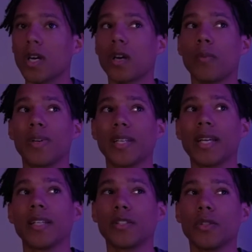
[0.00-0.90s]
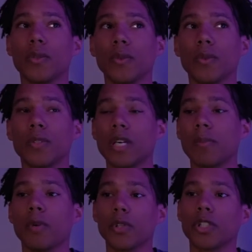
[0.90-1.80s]
relating to the
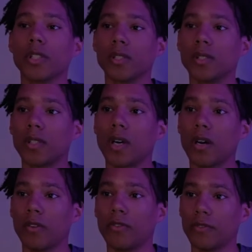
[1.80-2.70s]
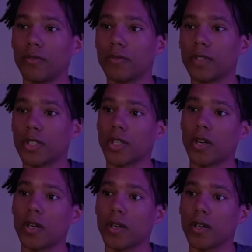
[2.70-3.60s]
emotion of the
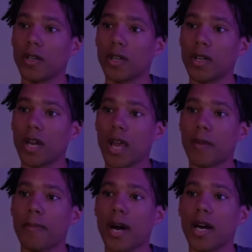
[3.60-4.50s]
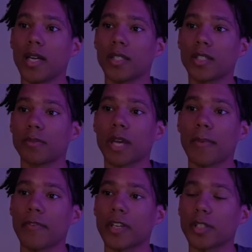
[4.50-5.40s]
song and by some type
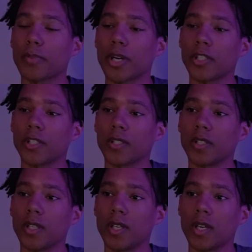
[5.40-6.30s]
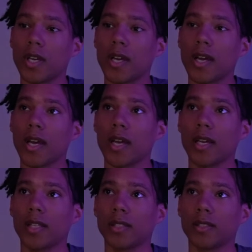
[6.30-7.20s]
of expression.
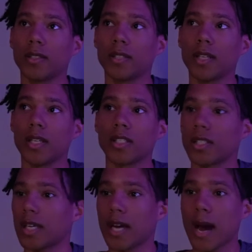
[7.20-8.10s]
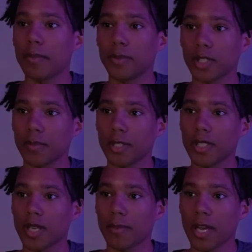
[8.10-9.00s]
And the album is going to be the
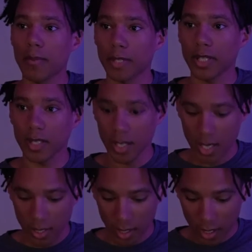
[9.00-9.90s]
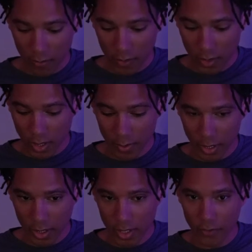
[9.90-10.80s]
same name, but the cover is going to
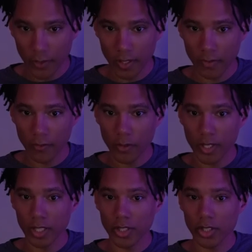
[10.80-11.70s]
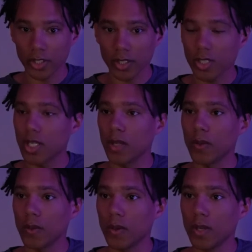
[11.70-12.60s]
be different for each single.